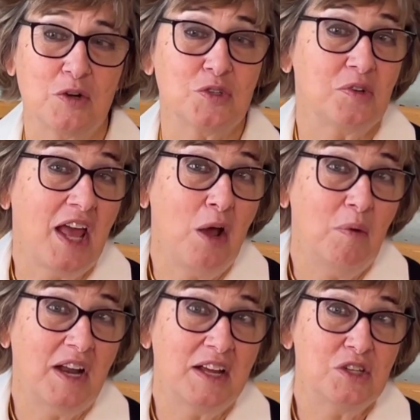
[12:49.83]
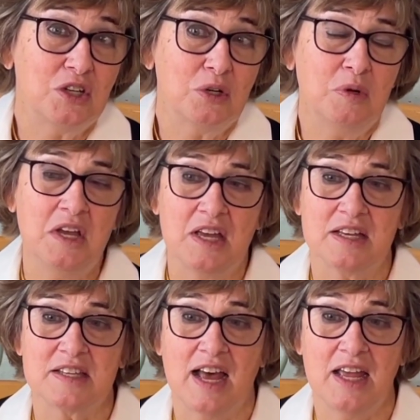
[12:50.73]
So now what I do
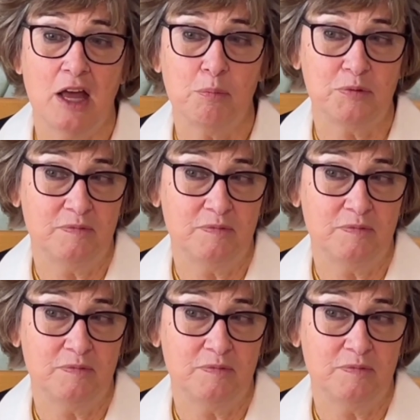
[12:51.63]
is I help